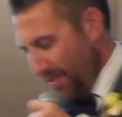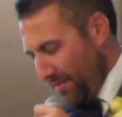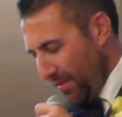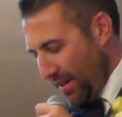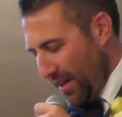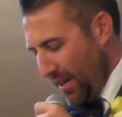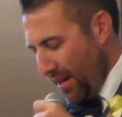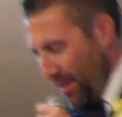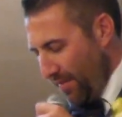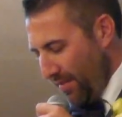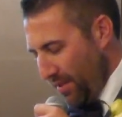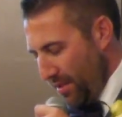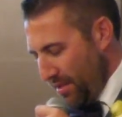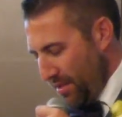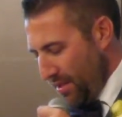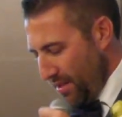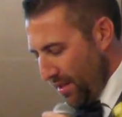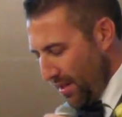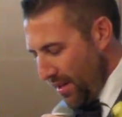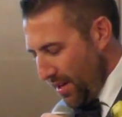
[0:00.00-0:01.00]
recovers.
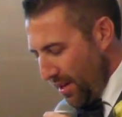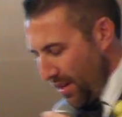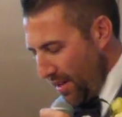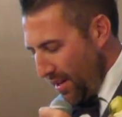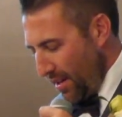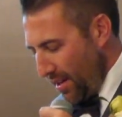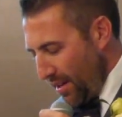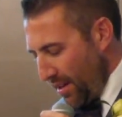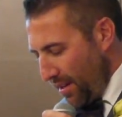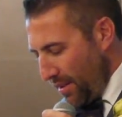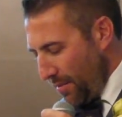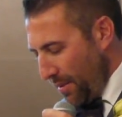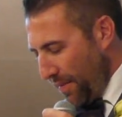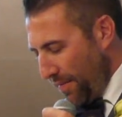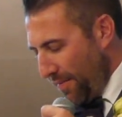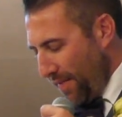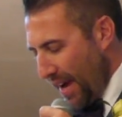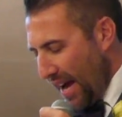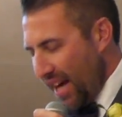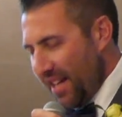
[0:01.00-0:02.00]
We
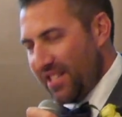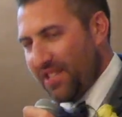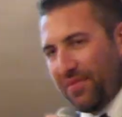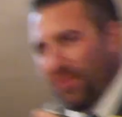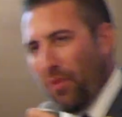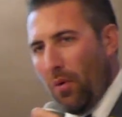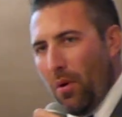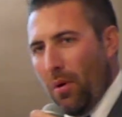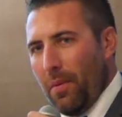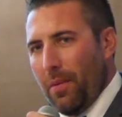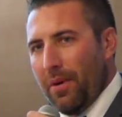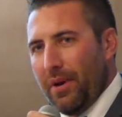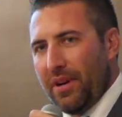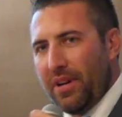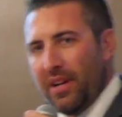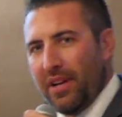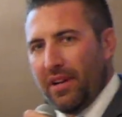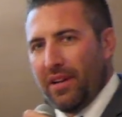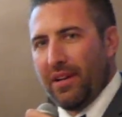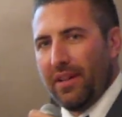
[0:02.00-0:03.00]
fast
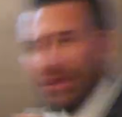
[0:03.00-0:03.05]
forward.